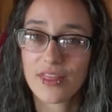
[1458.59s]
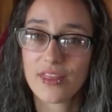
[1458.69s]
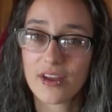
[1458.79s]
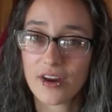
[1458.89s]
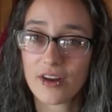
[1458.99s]

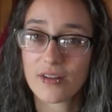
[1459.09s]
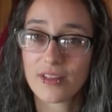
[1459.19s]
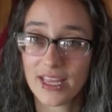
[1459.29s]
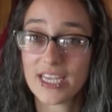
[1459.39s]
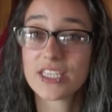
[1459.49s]
their
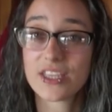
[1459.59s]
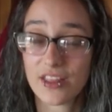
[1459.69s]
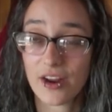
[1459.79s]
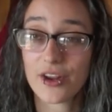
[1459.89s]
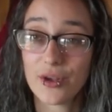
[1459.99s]
links to
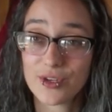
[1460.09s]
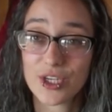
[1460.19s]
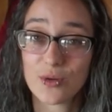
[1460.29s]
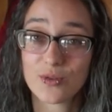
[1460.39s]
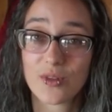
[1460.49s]
their
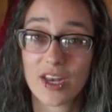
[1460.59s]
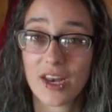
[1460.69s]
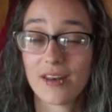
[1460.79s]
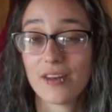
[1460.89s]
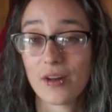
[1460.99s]
YouTubes
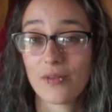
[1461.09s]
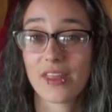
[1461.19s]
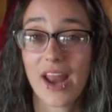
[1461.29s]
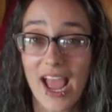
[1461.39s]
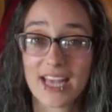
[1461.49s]
that,
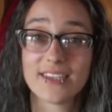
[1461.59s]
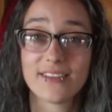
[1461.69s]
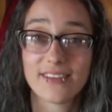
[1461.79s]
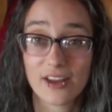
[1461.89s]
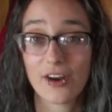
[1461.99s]
that has
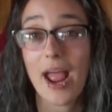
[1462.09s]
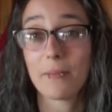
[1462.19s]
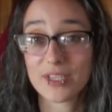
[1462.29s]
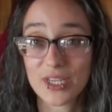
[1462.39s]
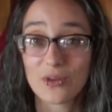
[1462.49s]
their
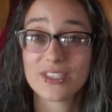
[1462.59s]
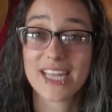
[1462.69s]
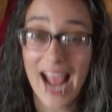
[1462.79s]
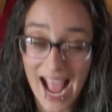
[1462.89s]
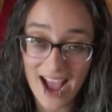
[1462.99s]
episodes
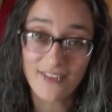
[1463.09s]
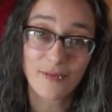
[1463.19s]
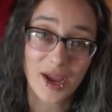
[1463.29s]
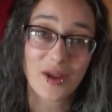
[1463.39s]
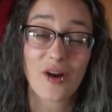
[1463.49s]
that have
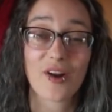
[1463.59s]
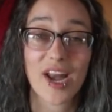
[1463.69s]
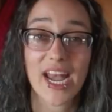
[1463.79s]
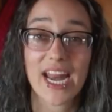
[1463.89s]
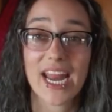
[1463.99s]
my yarn
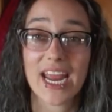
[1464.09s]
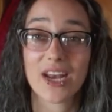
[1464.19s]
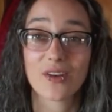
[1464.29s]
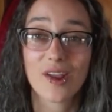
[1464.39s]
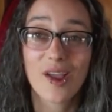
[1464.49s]
in it,
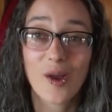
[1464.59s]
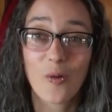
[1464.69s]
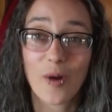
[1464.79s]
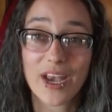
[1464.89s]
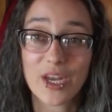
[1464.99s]
and
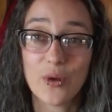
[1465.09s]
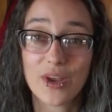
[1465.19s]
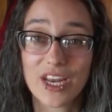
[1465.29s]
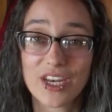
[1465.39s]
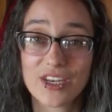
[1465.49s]
when you
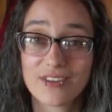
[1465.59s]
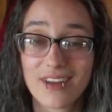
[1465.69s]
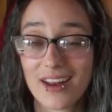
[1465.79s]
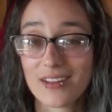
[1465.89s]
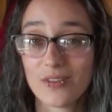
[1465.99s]
can
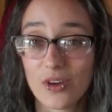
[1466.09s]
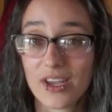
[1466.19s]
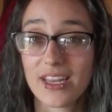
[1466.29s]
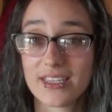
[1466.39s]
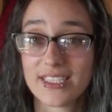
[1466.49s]
kind of
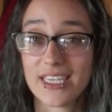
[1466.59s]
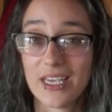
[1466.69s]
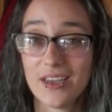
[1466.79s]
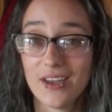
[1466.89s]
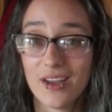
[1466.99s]
look and
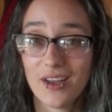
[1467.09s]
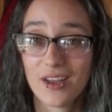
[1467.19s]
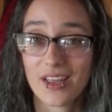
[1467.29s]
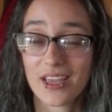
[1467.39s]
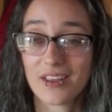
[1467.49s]
see
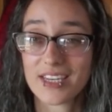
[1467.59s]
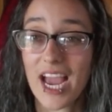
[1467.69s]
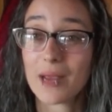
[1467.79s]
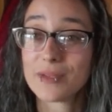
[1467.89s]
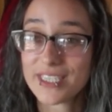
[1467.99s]
like a
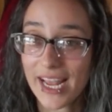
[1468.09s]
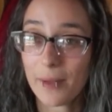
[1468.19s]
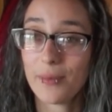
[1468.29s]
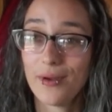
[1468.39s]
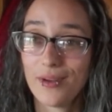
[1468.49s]

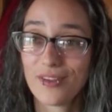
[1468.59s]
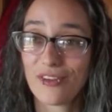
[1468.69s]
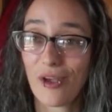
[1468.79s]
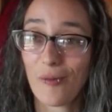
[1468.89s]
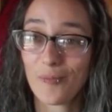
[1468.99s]
timestamp.
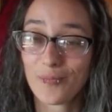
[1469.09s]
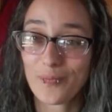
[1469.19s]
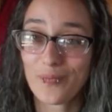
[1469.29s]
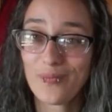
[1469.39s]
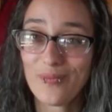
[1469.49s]
So
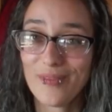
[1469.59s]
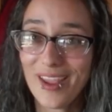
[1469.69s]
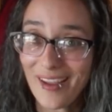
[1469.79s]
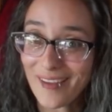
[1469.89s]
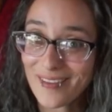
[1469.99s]

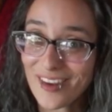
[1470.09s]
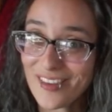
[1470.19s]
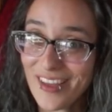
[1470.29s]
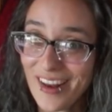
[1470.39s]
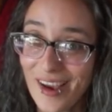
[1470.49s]
yeah,
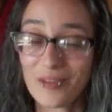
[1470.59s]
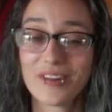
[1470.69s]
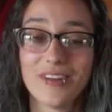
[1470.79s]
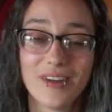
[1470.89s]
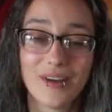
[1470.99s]
check that out.
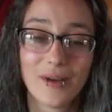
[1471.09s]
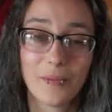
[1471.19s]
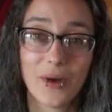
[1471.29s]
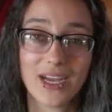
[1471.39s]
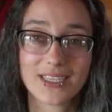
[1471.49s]

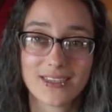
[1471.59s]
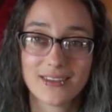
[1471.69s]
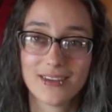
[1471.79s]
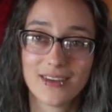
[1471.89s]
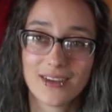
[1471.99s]
But
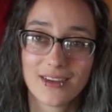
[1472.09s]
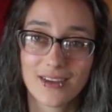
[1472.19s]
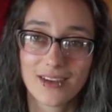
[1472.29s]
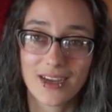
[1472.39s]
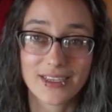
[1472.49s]

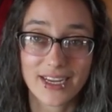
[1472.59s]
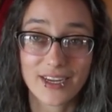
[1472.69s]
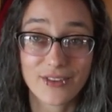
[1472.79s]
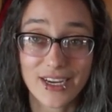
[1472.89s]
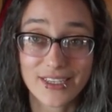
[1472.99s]
I
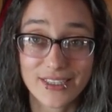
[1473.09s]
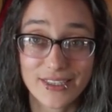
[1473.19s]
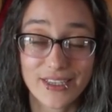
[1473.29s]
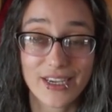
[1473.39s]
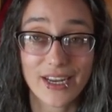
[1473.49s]

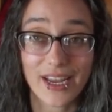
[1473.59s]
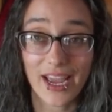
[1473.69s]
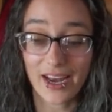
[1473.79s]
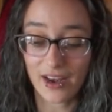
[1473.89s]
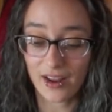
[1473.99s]
digress yet
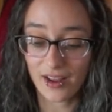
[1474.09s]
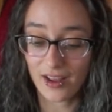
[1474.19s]
again.